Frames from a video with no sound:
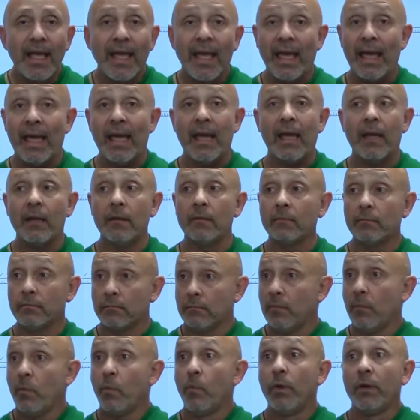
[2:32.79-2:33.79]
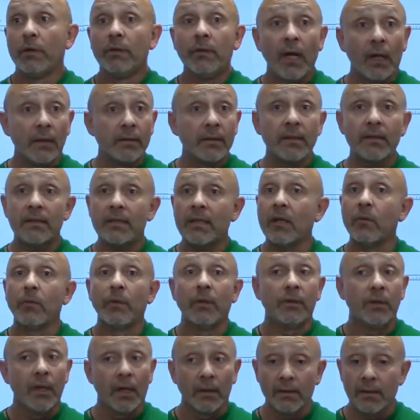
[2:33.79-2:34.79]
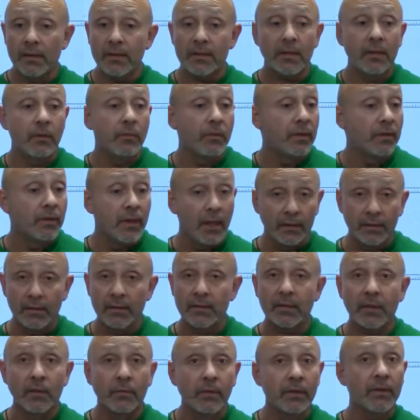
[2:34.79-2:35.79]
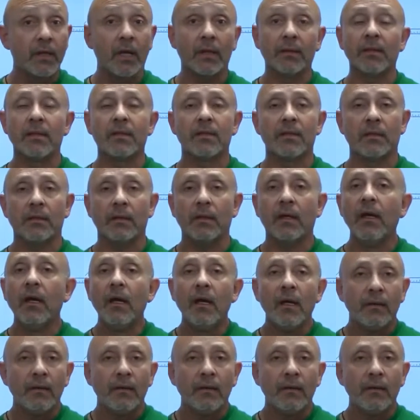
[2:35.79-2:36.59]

and redundancy, redundancy, redundancy, redundancy.